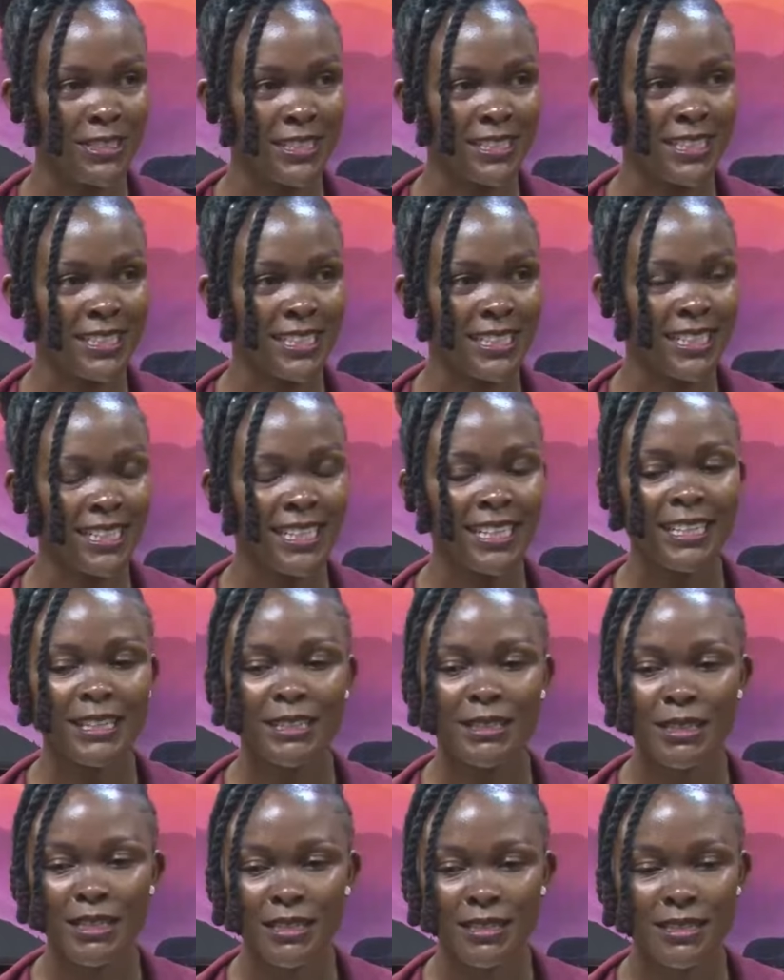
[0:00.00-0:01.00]

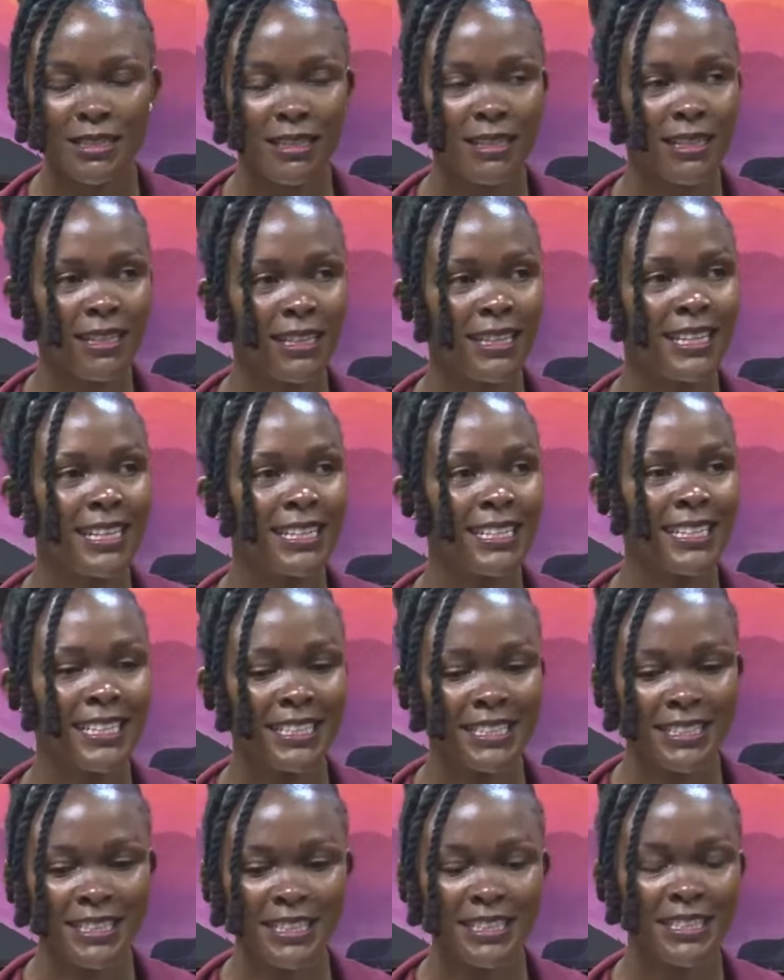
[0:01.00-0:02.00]
And then
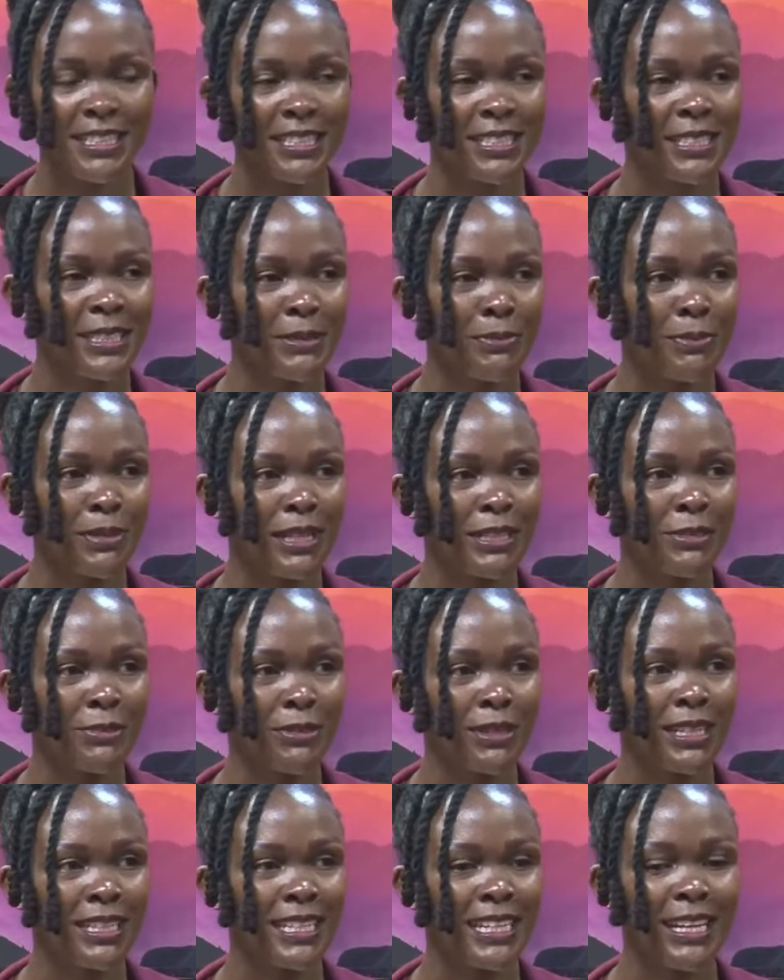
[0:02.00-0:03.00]
he changes the
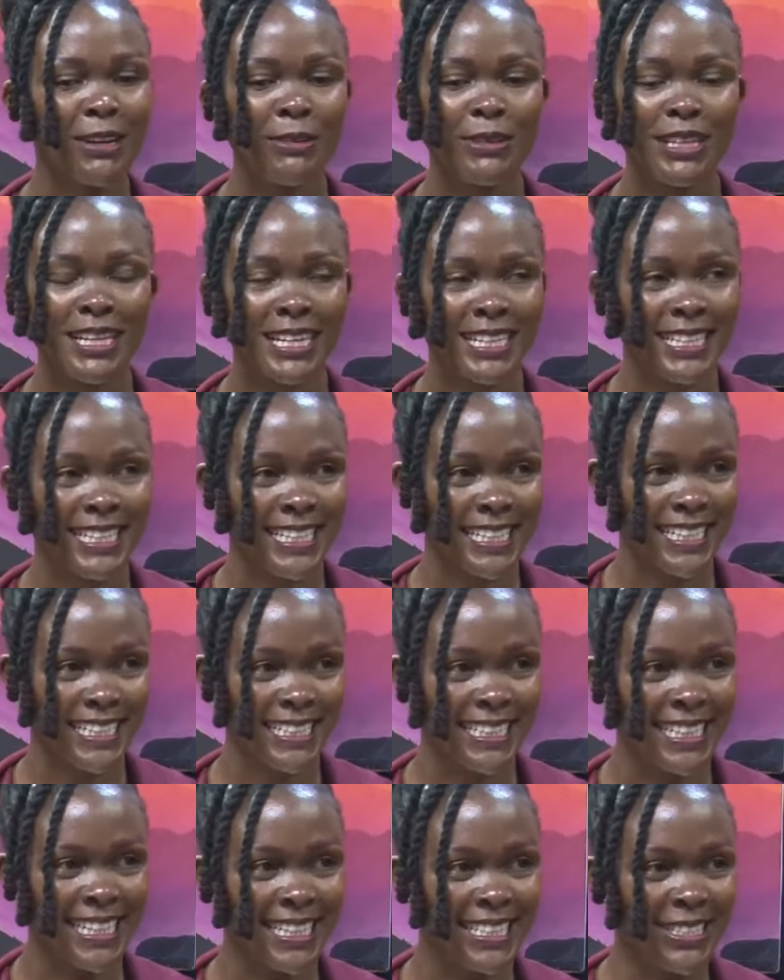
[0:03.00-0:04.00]
password. Now that
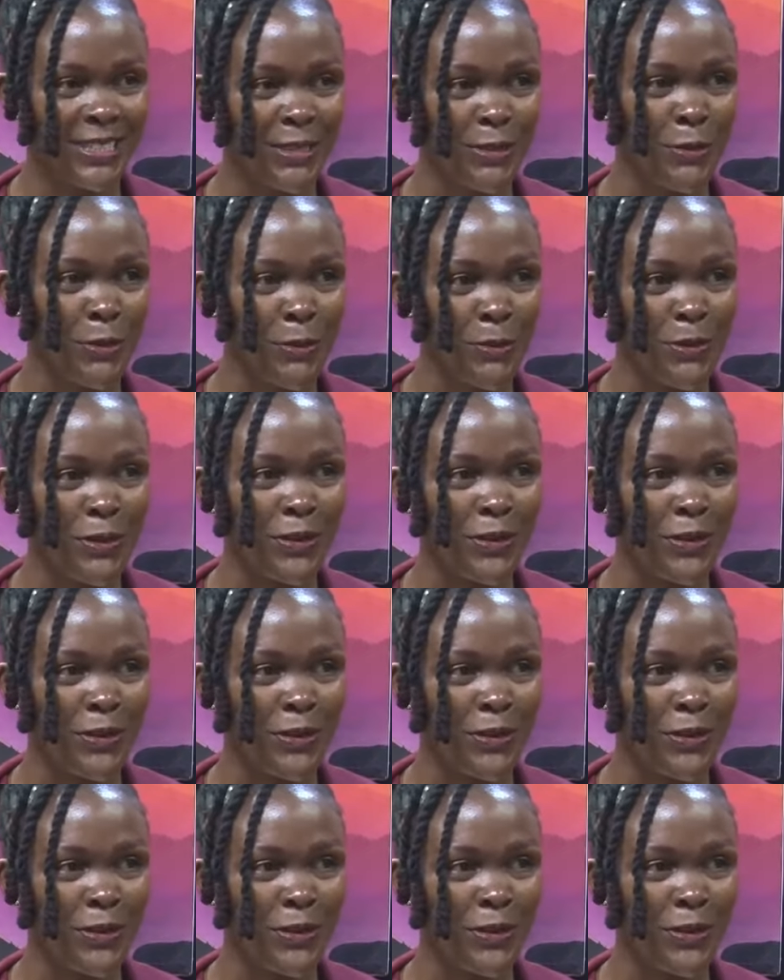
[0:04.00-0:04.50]
irritates you more.